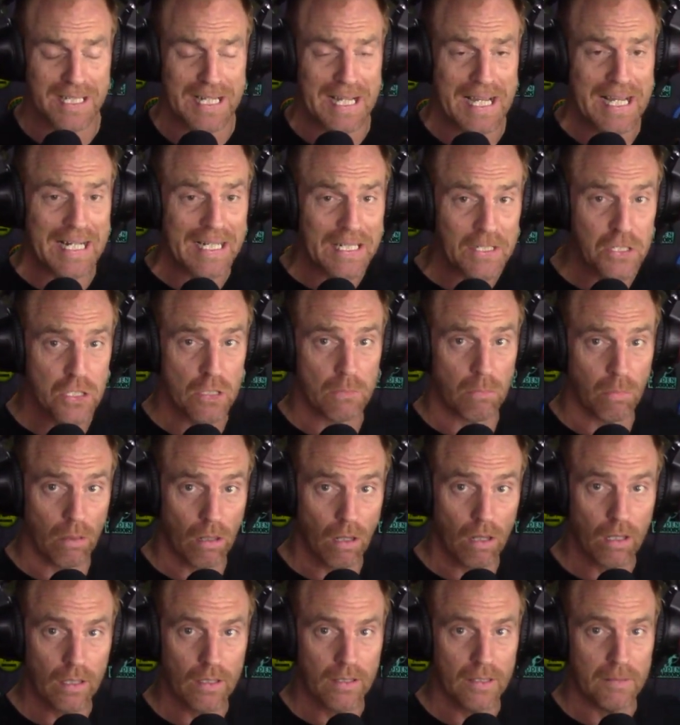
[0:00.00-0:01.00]

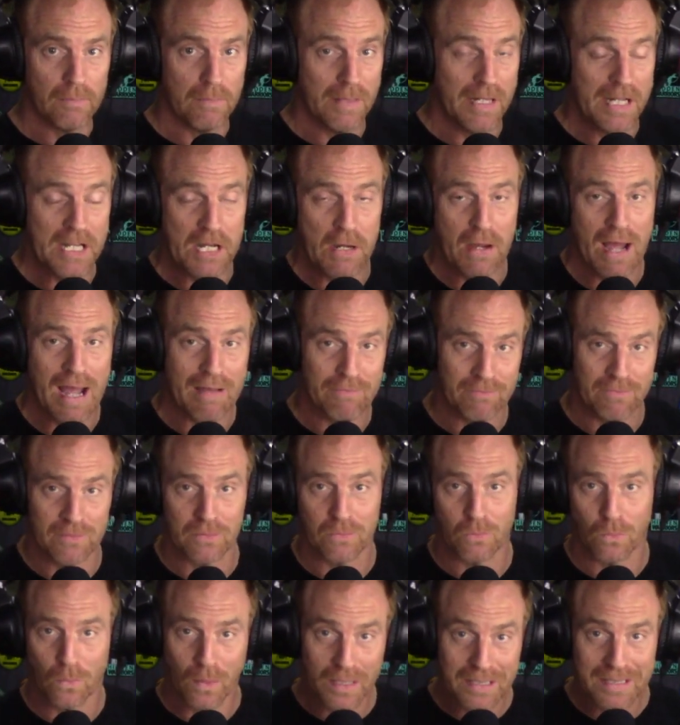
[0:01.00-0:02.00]
Eligible, meaning you haven't
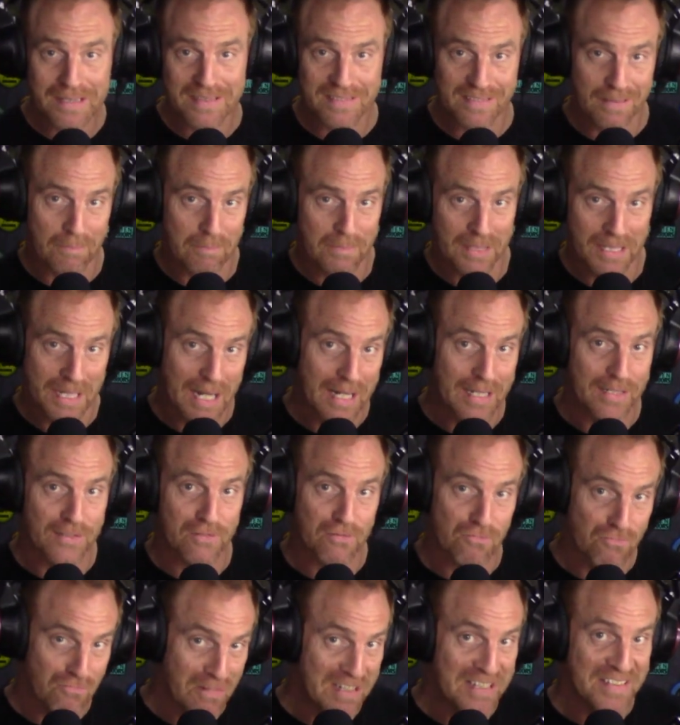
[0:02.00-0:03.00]
won something
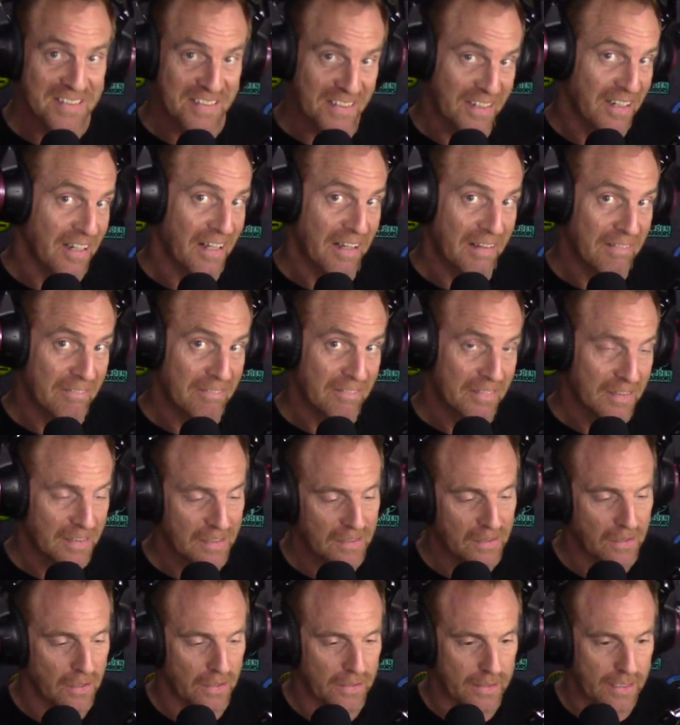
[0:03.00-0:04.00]
else recently
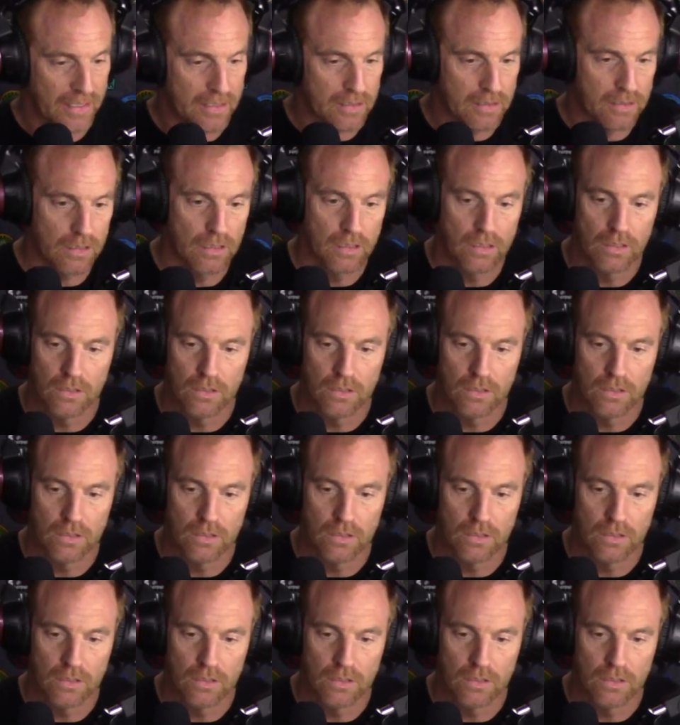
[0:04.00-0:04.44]
on this.